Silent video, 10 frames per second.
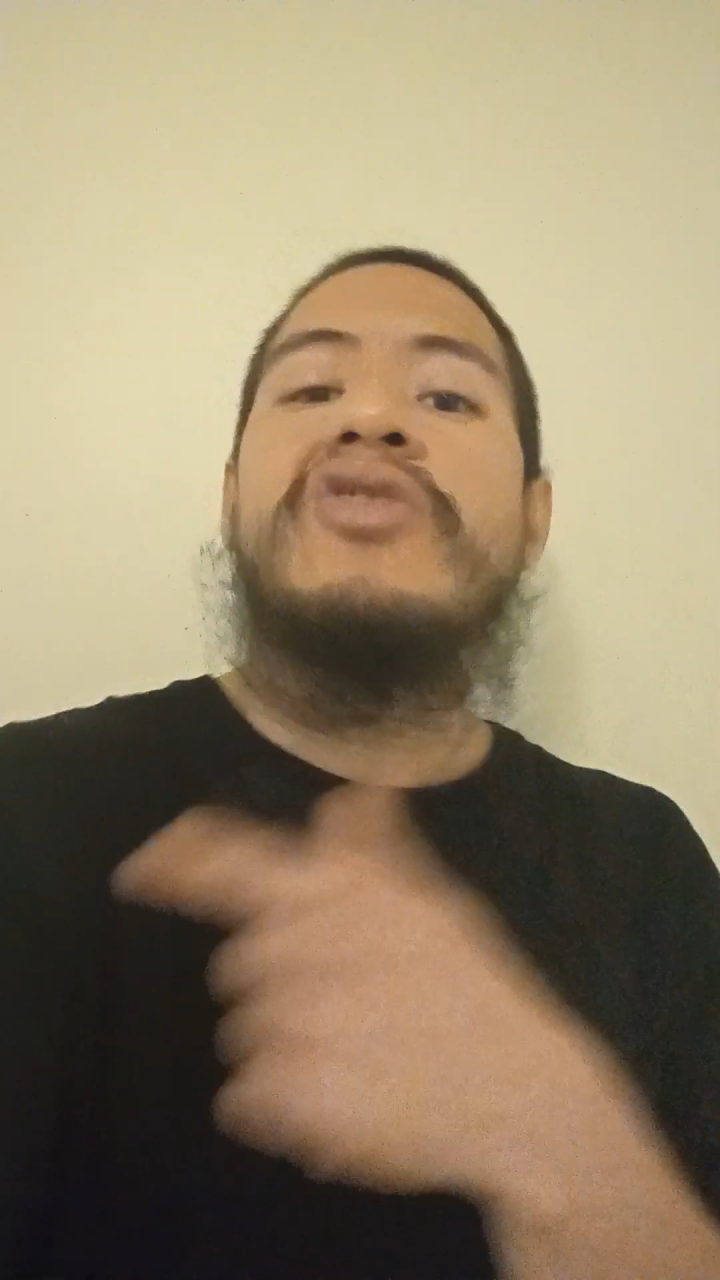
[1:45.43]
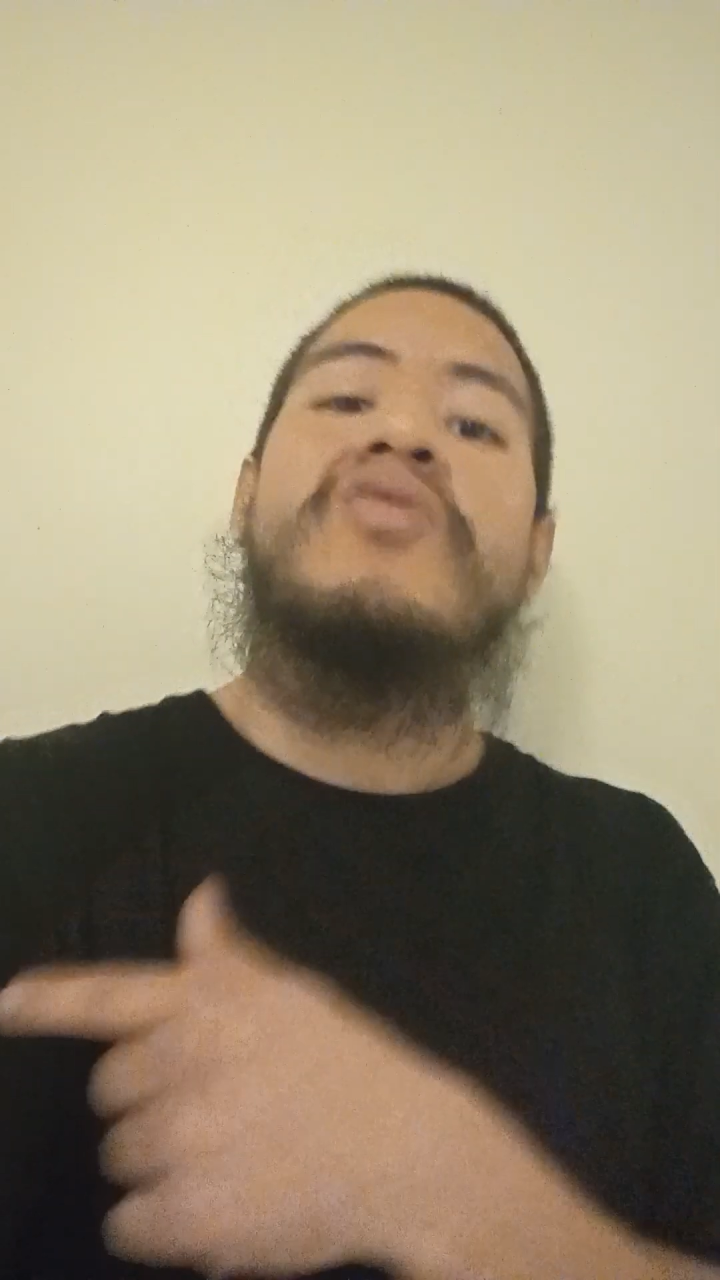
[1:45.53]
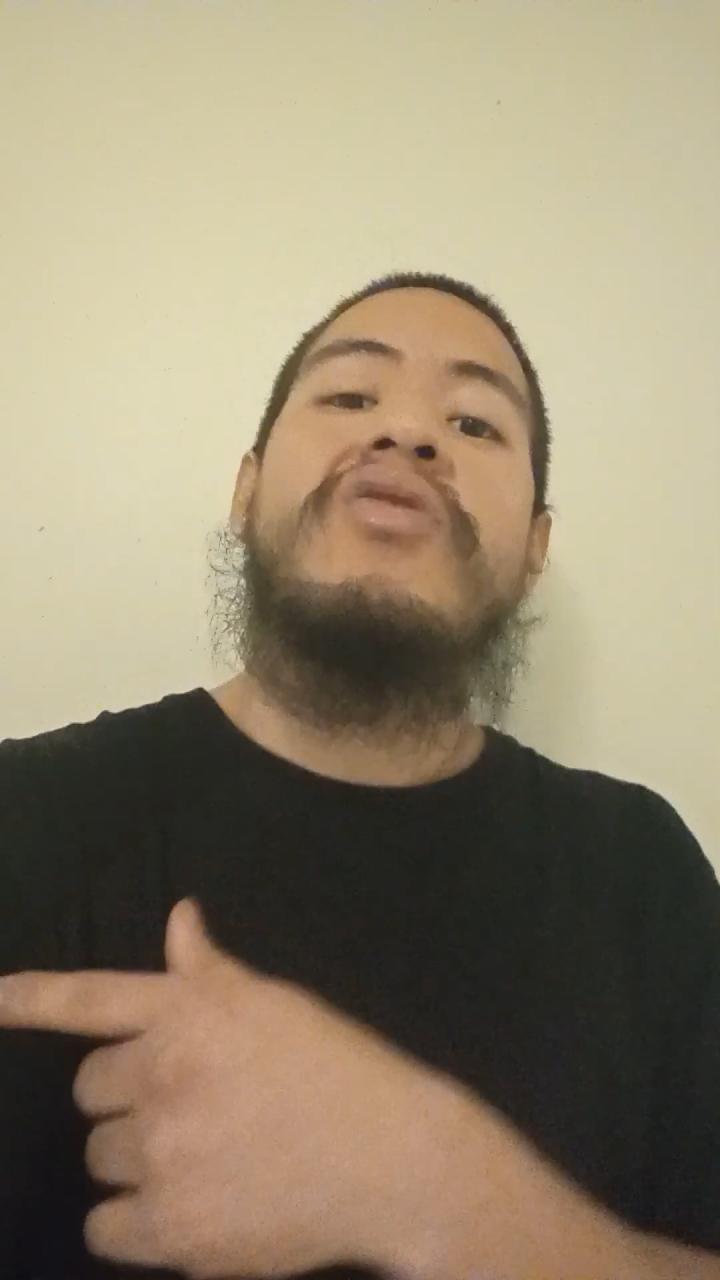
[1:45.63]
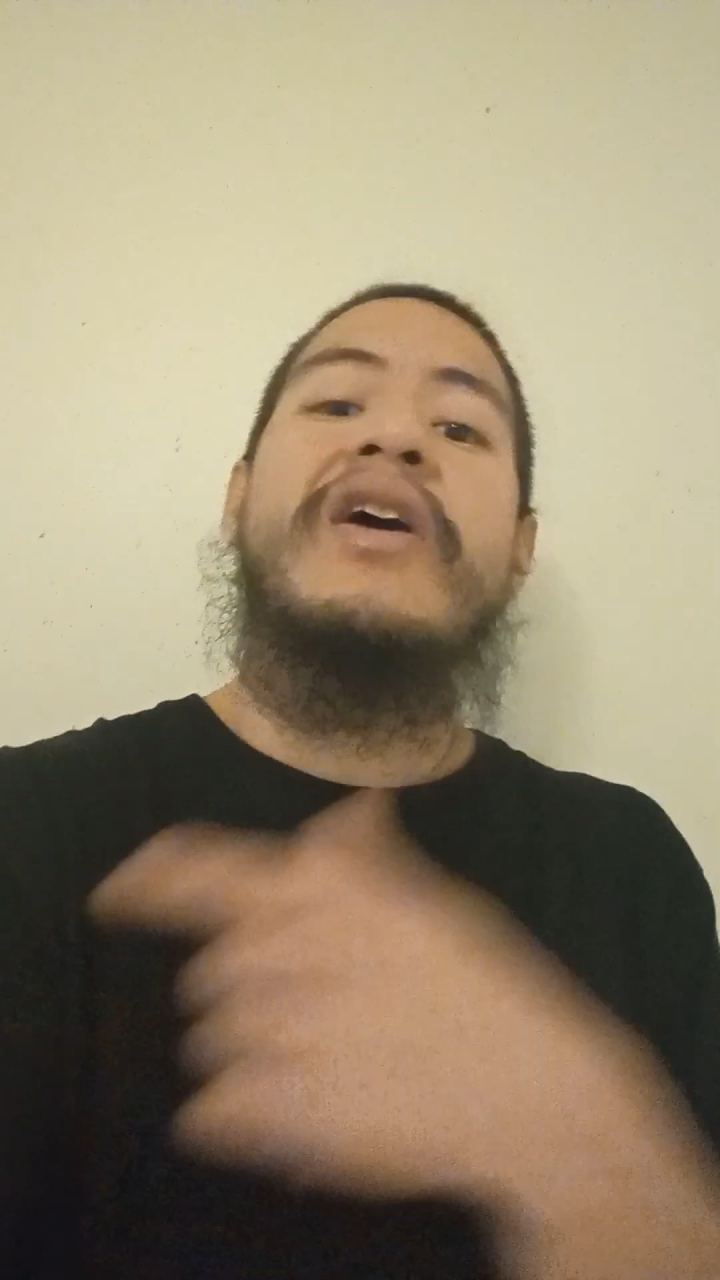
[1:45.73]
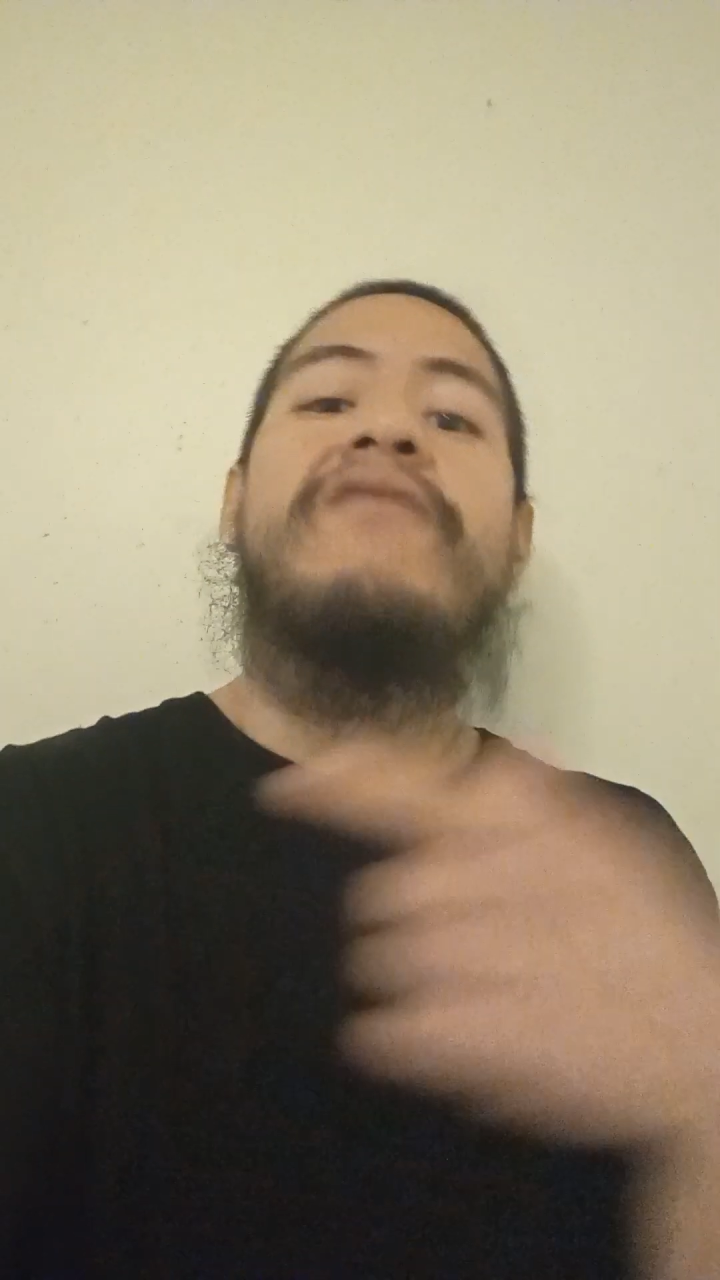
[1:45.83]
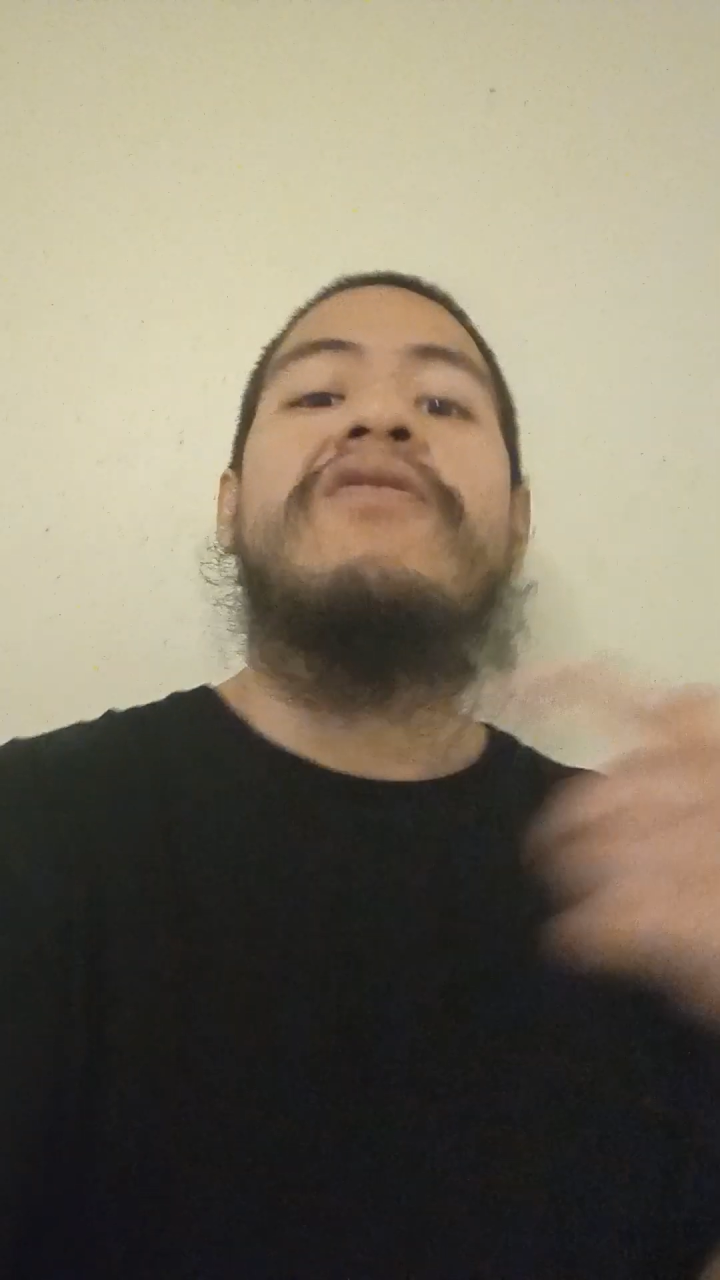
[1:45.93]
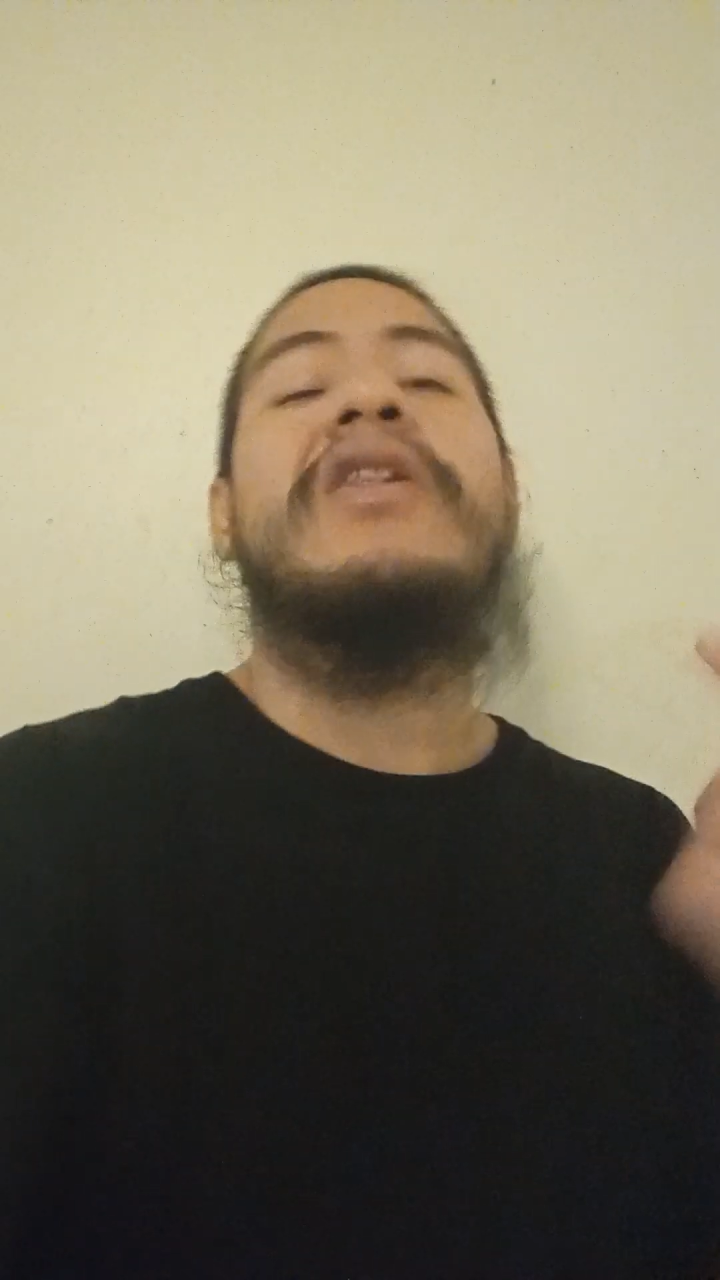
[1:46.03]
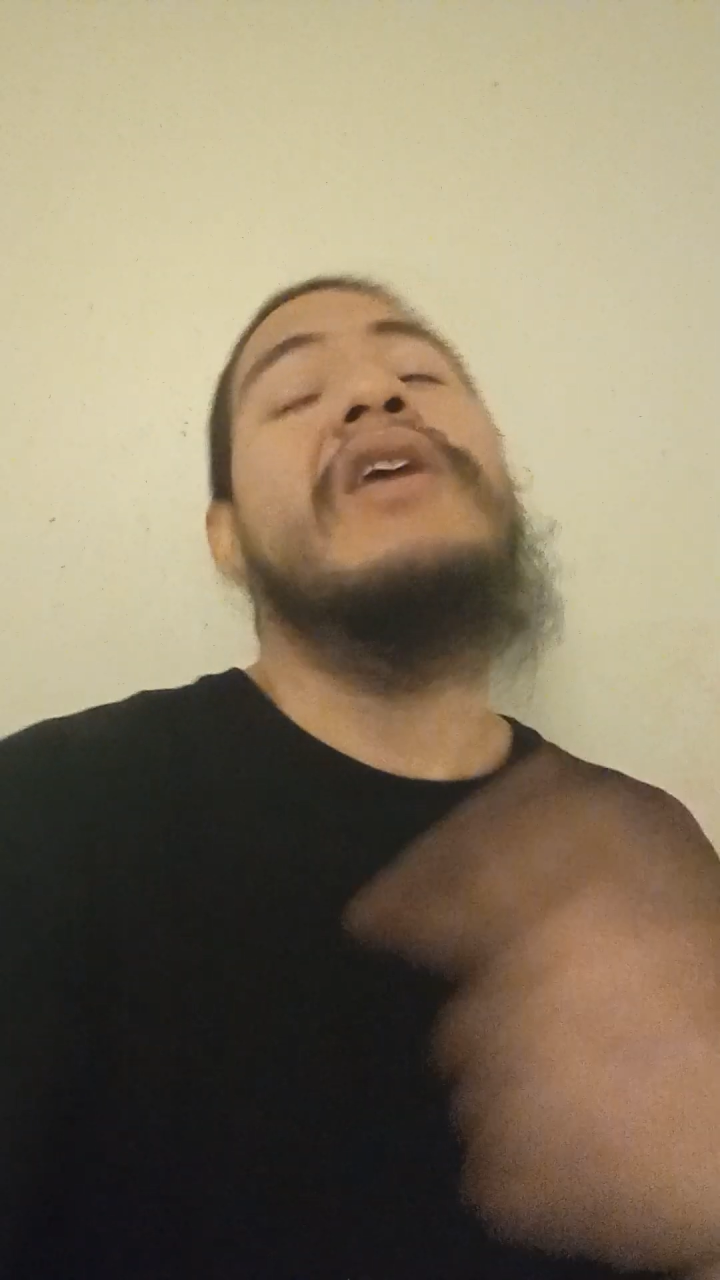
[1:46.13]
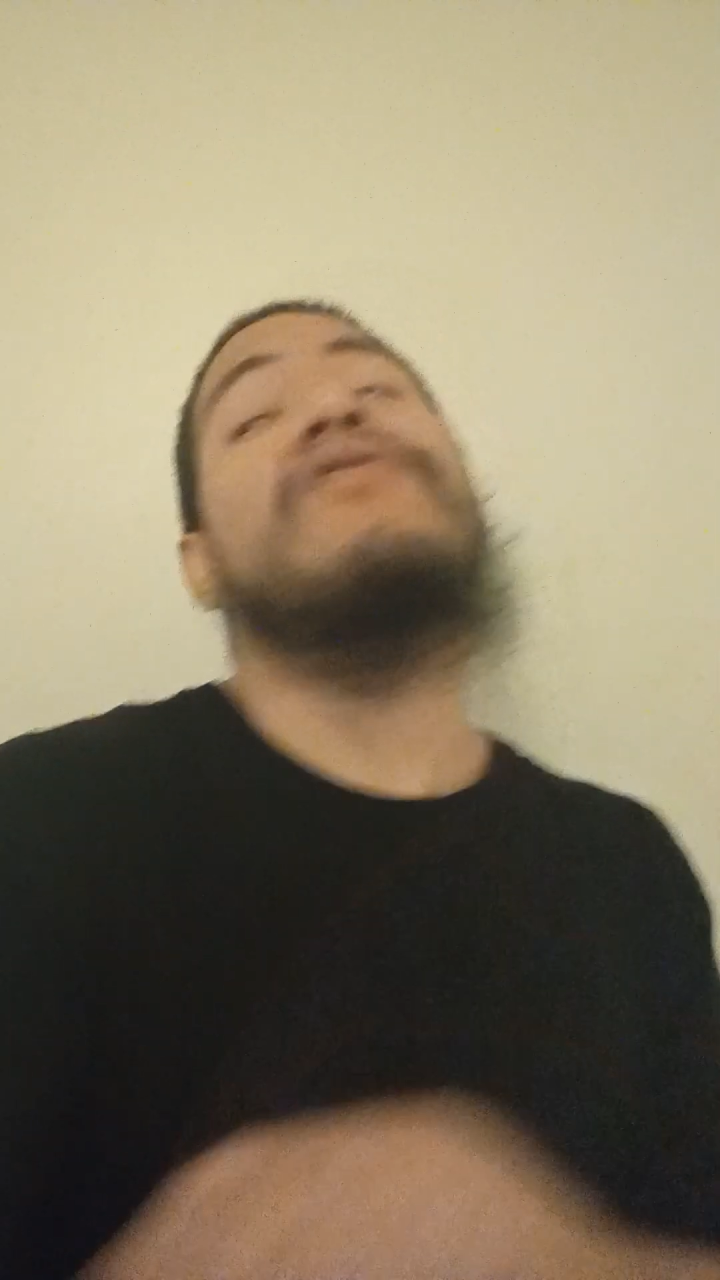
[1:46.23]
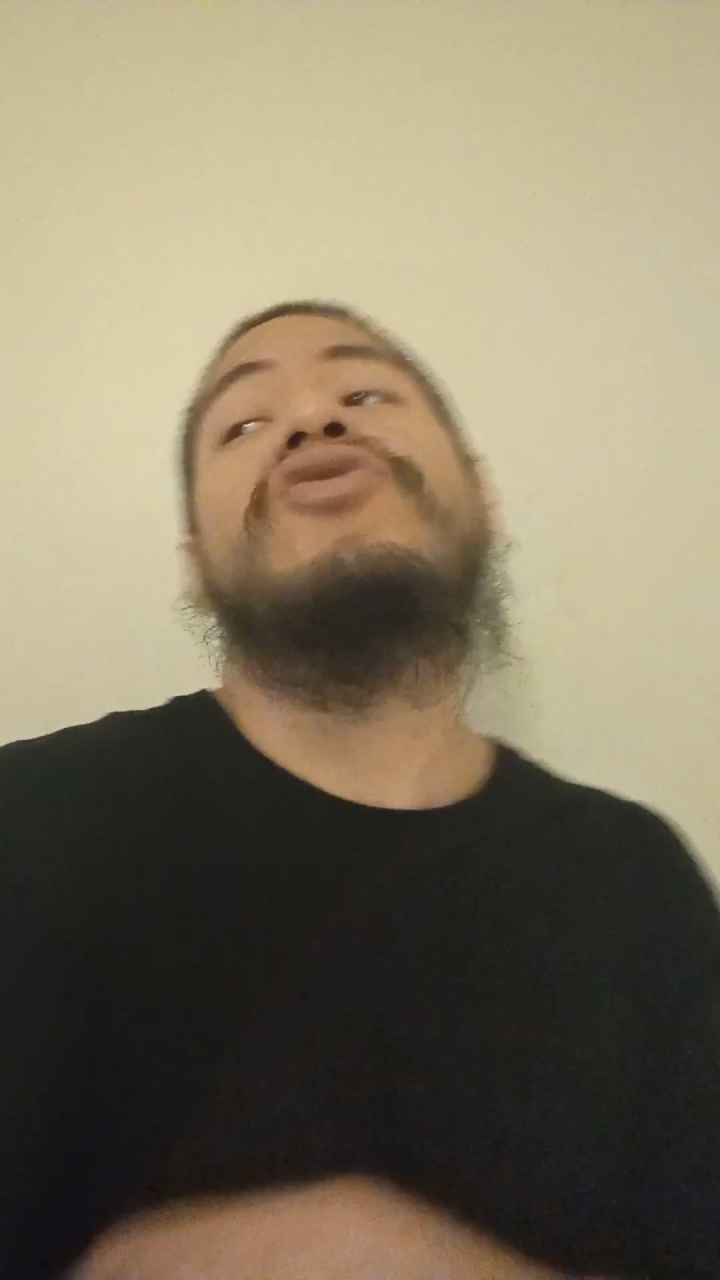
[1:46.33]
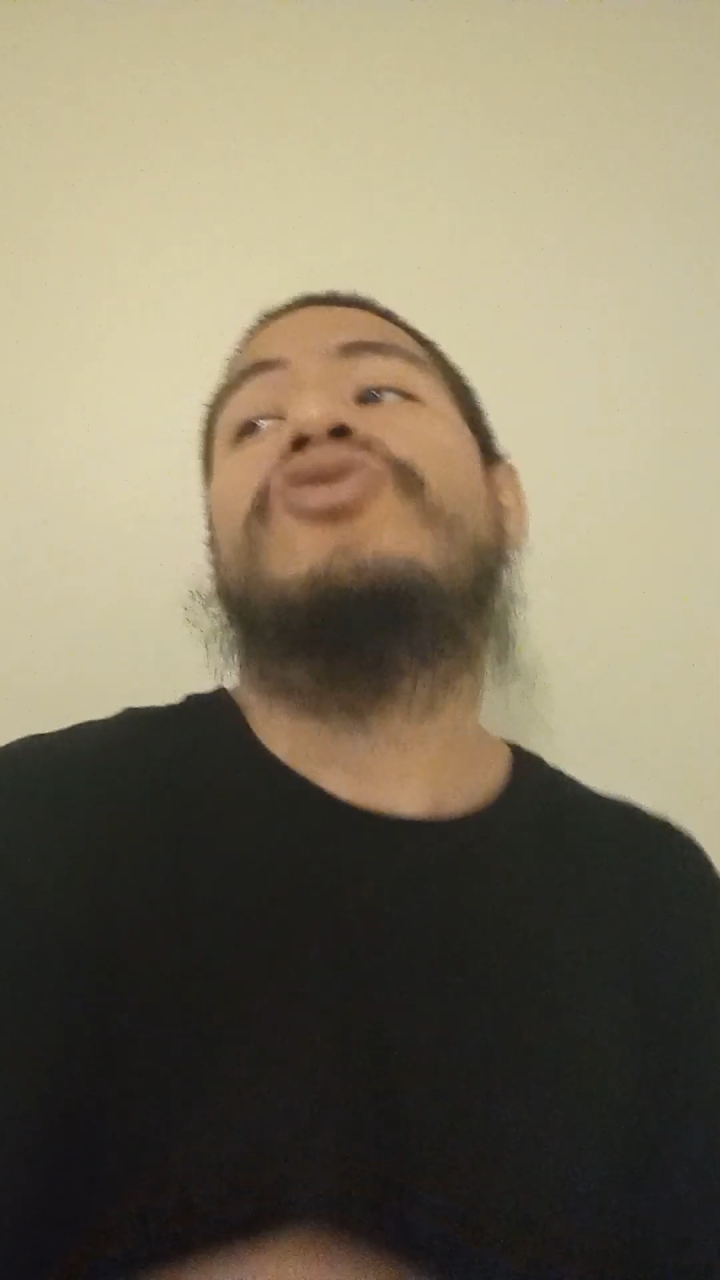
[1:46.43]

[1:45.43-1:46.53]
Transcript: you on every level.